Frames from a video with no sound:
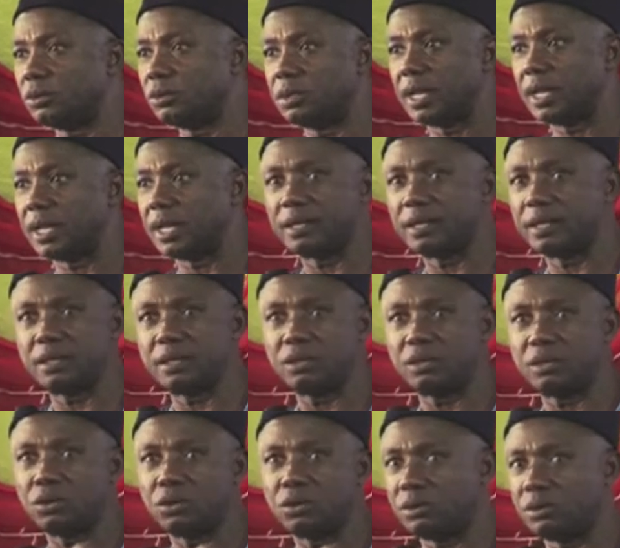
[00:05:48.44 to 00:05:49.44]
Like,
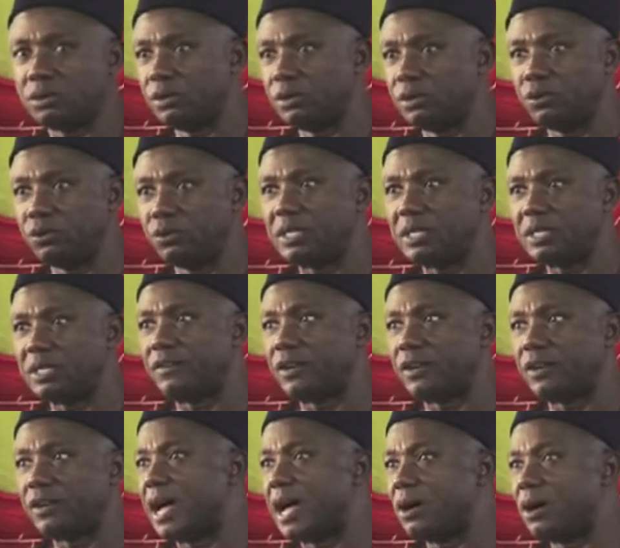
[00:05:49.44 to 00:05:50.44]
if you drive
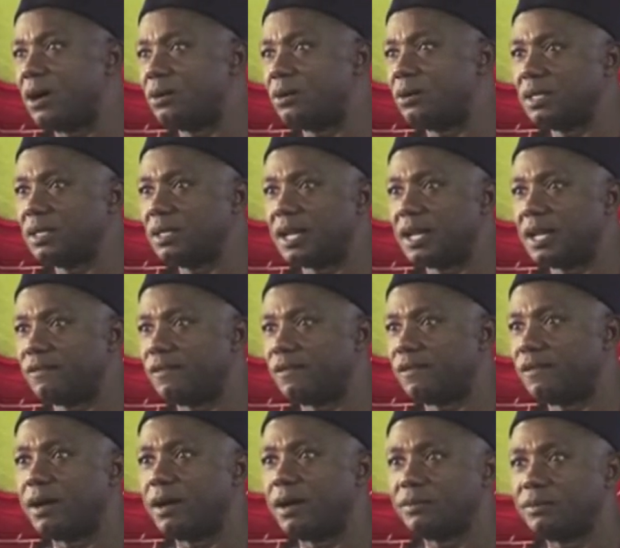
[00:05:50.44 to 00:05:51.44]
around in a
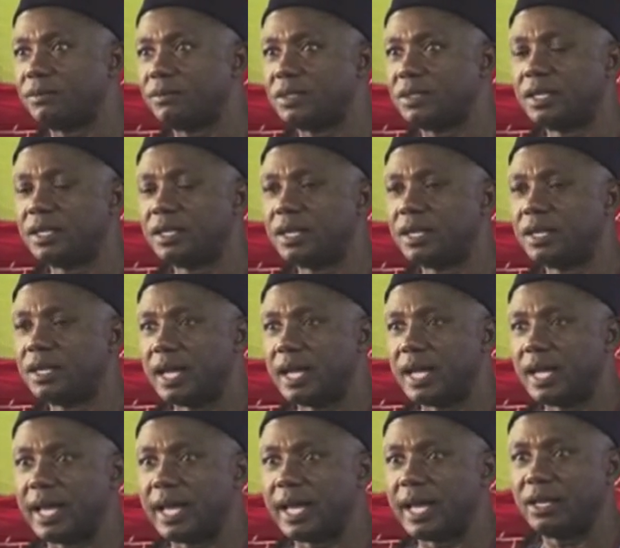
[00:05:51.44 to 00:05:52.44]
house,
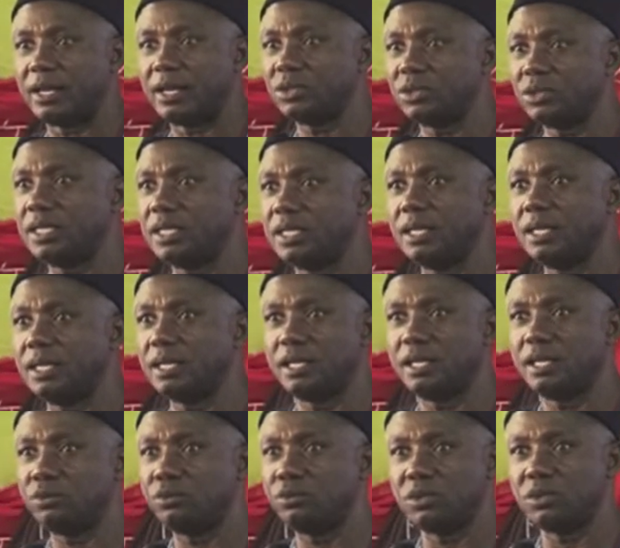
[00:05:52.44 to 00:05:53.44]
I don't see
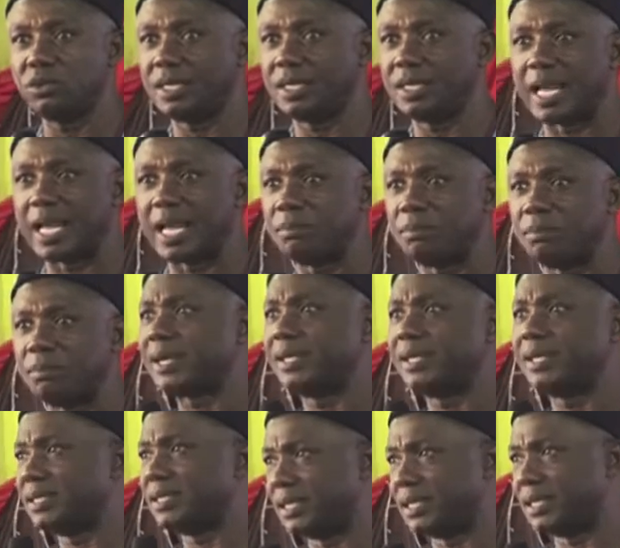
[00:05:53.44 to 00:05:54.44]
even things like
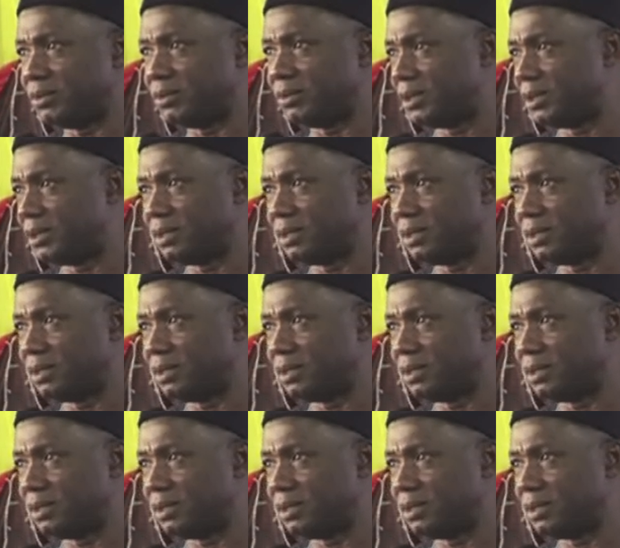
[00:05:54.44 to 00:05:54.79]
mechanisms,